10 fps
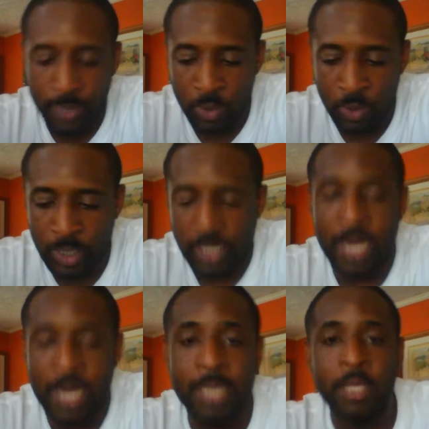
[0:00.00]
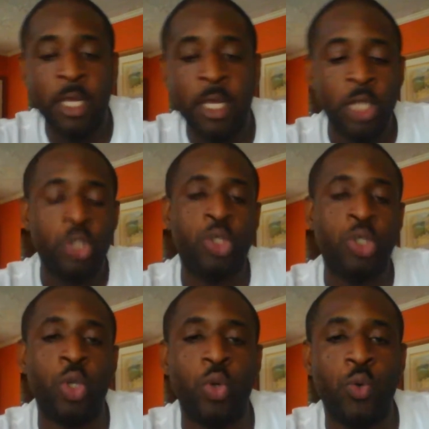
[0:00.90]
Okay, and
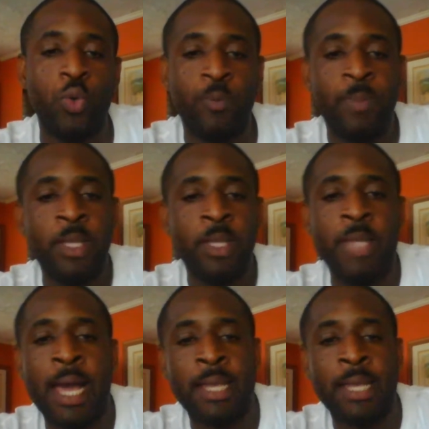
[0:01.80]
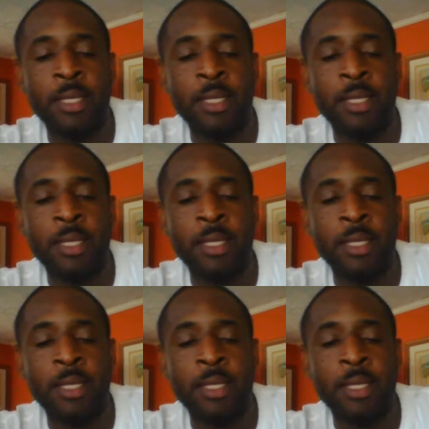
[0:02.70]
so that